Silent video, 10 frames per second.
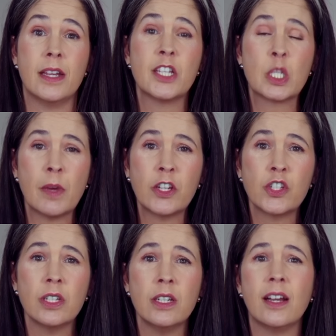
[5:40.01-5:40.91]

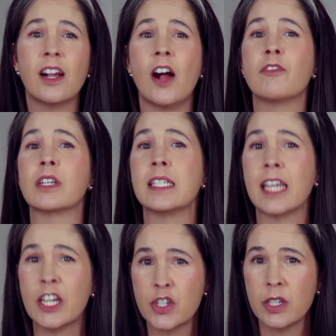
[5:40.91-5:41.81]
especially in
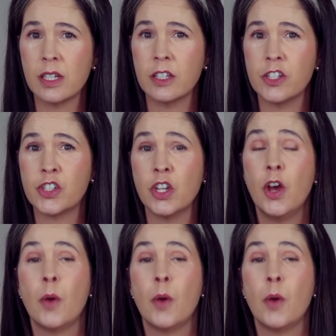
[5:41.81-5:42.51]
conversational English,